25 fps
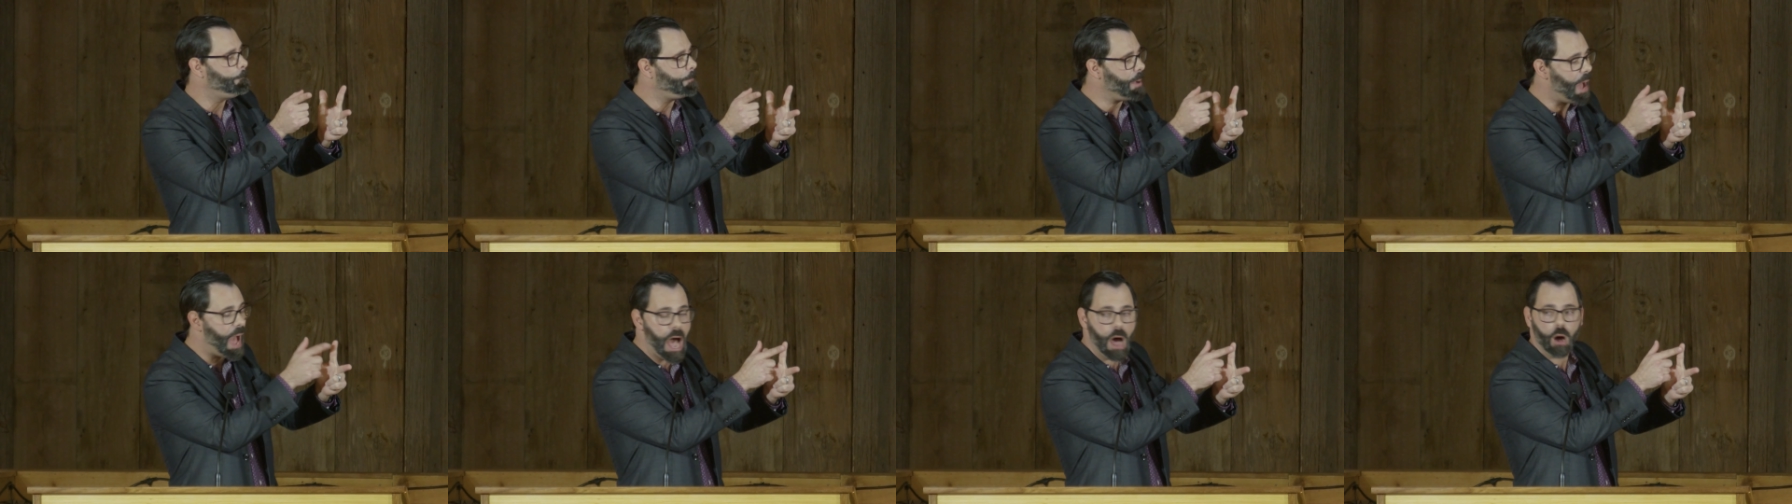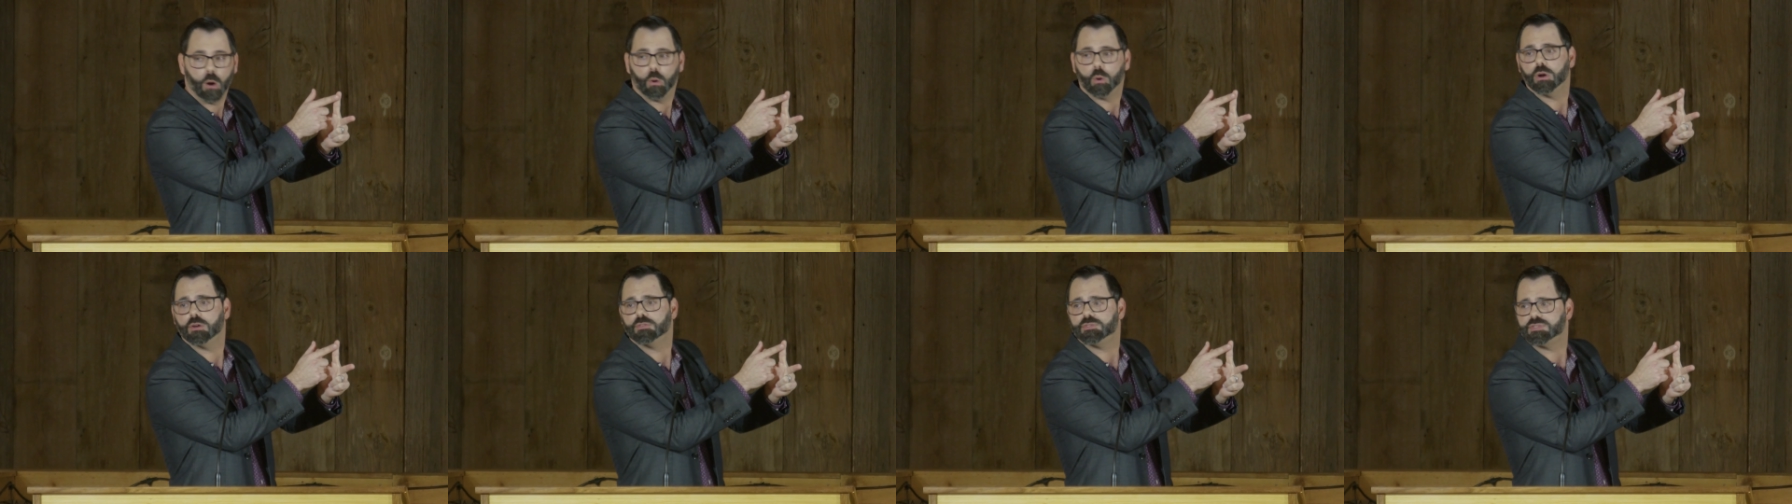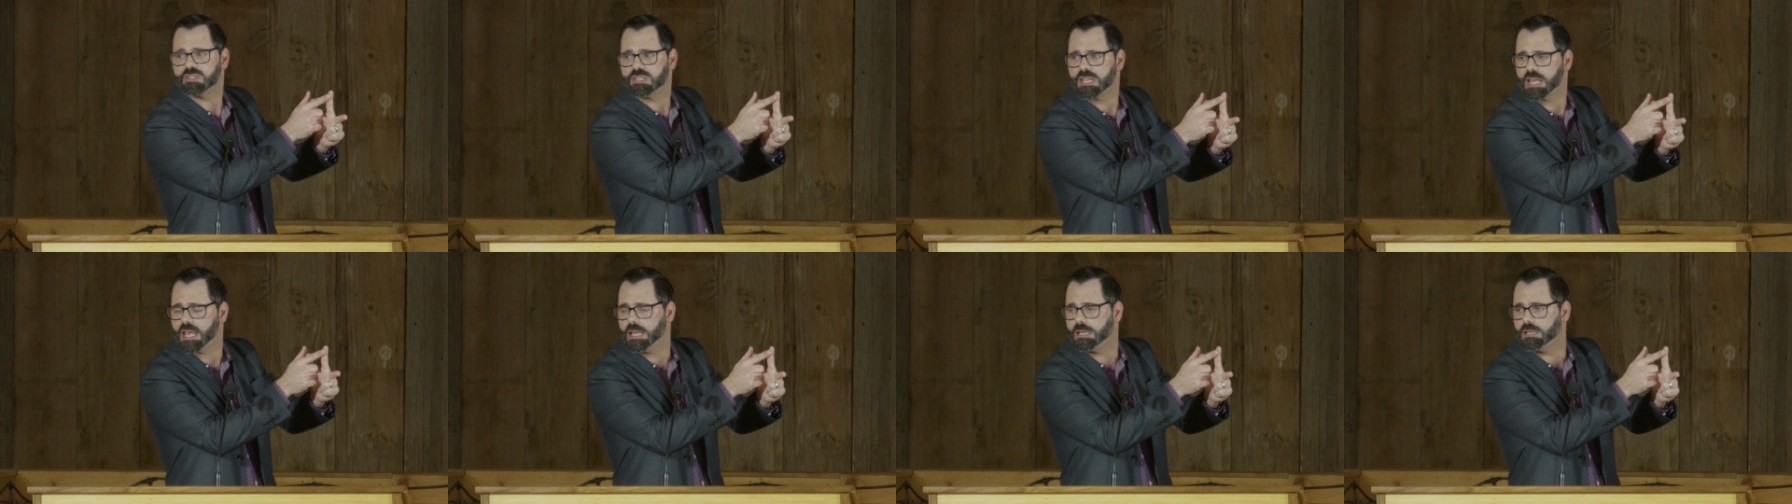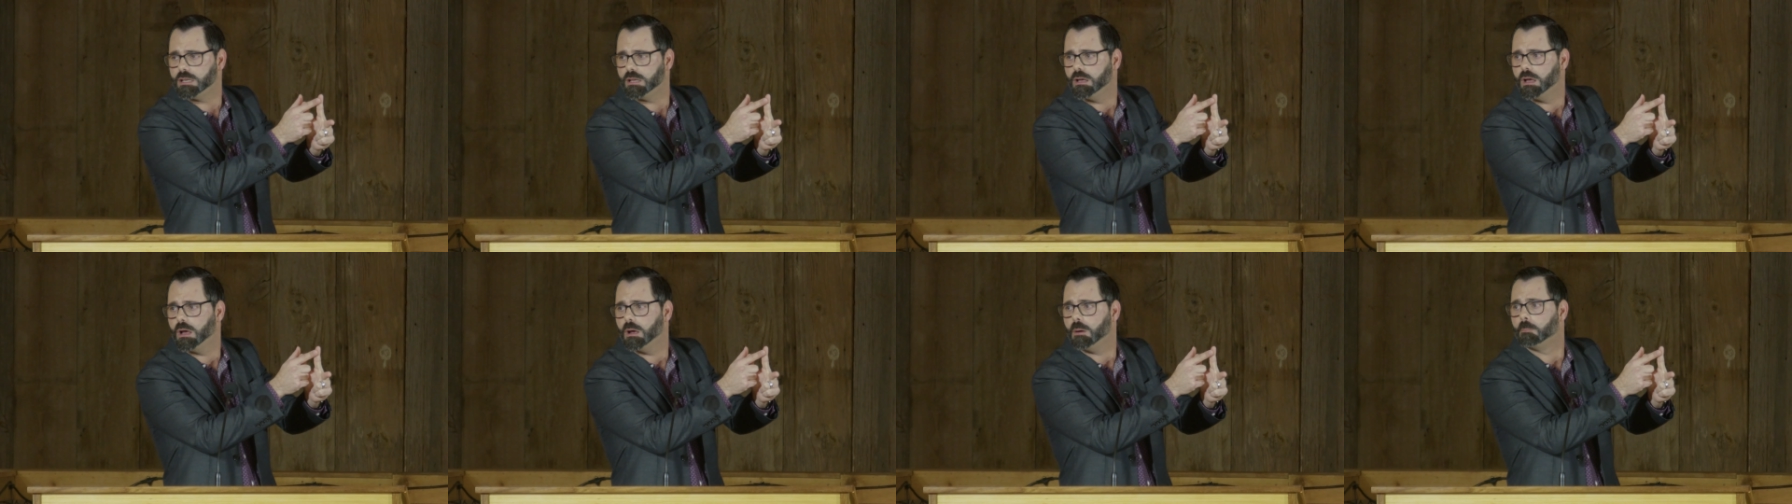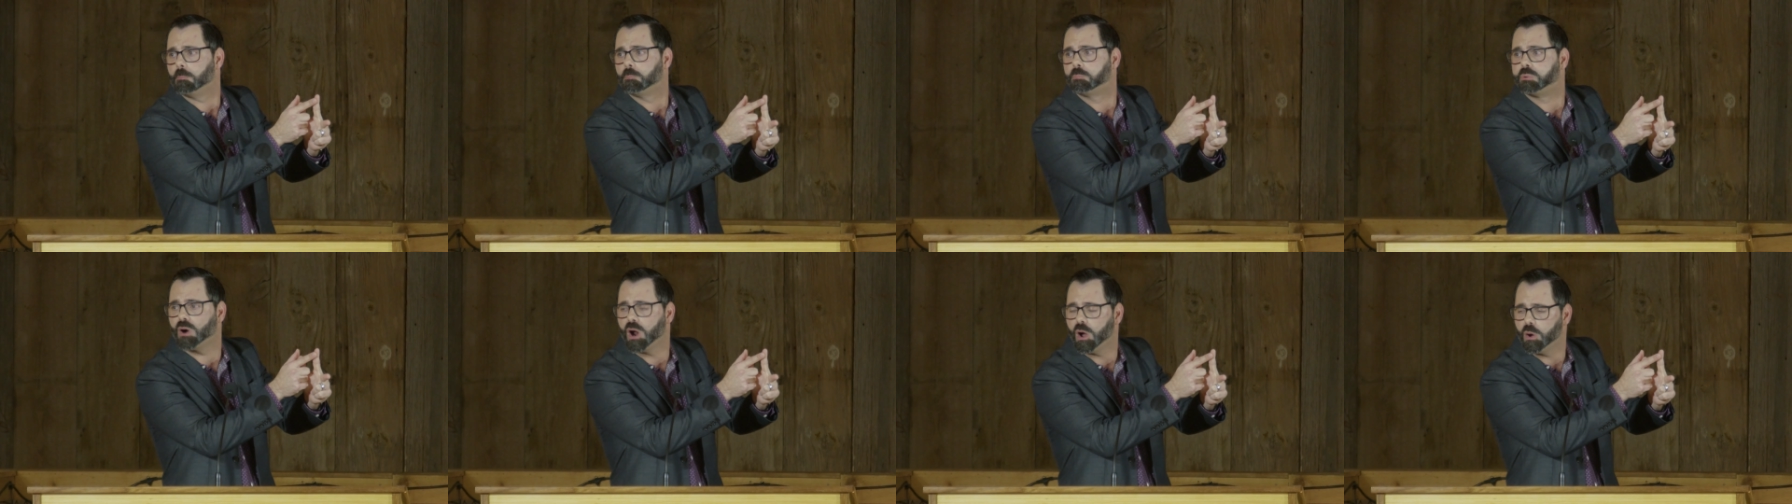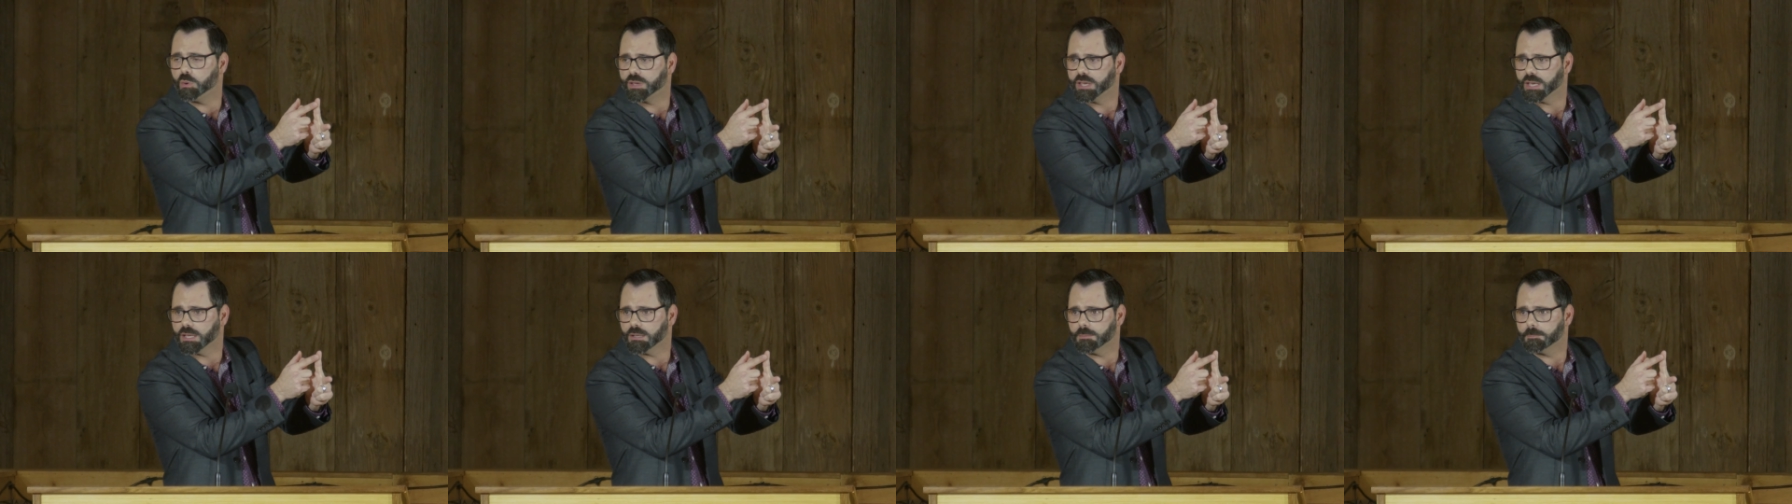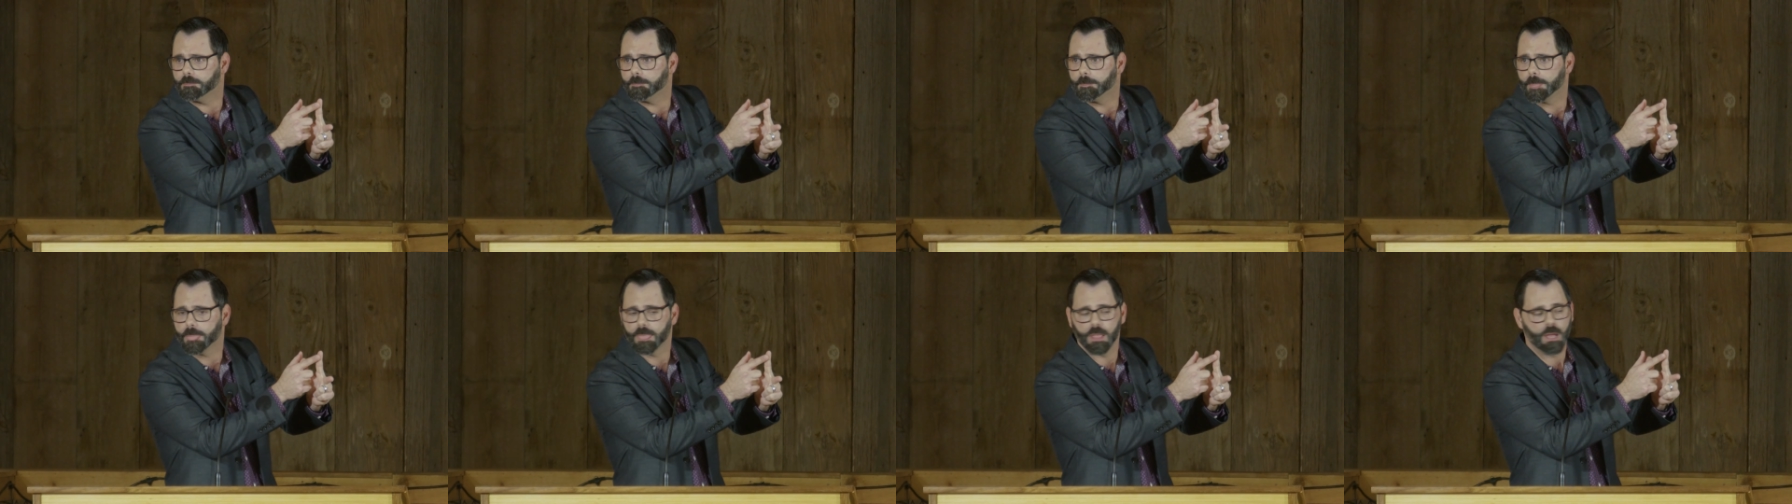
Power of sin, broken.